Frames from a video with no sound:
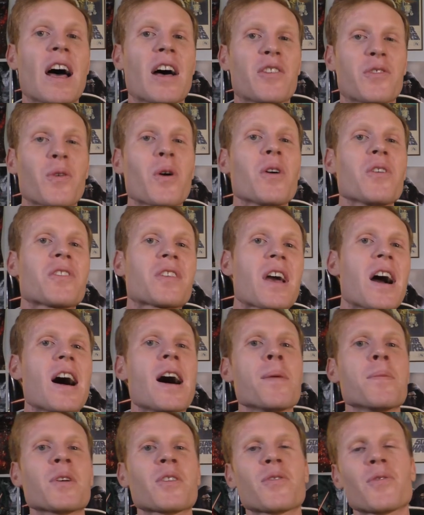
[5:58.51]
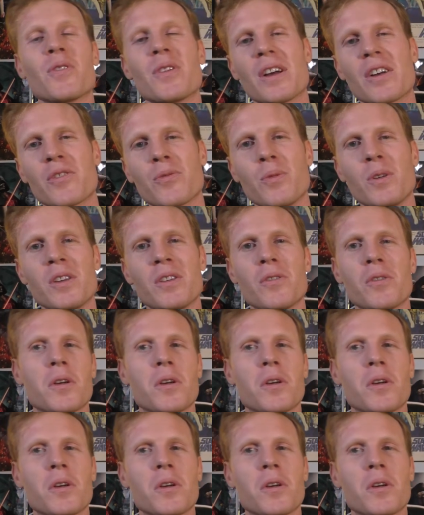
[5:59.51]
As far as comics for next week,